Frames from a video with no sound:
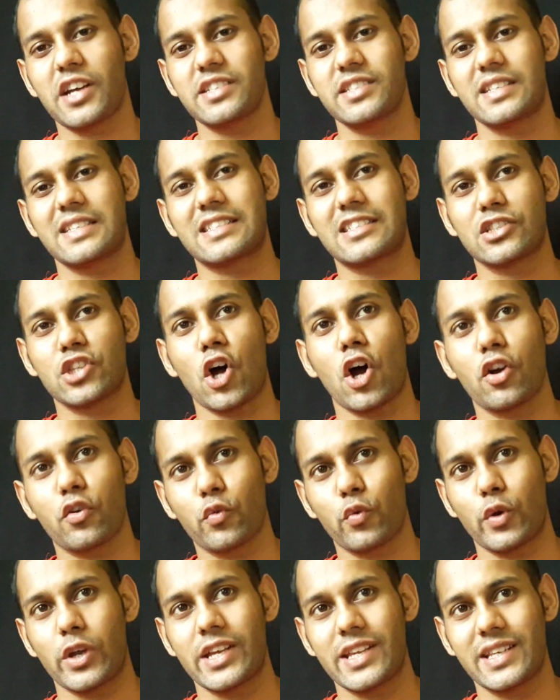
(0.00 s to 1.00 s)
rice is
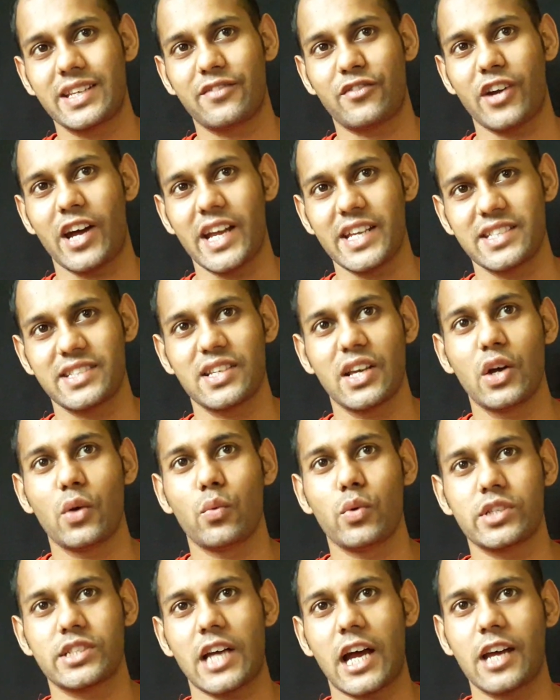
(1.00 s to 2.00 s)
long grain rice,
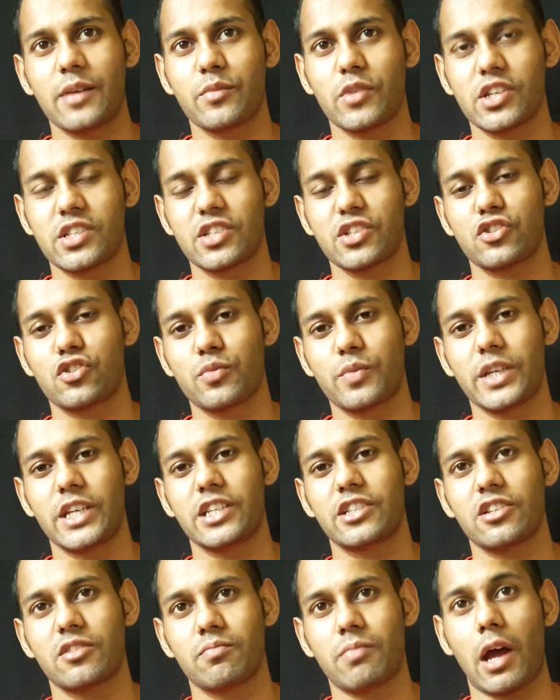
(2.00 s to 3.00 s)
which I'm guessing to be
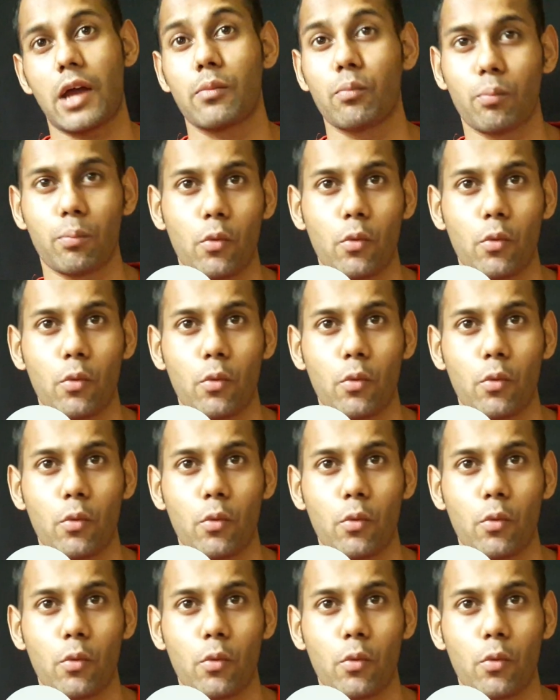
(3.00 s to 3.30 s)
eaten by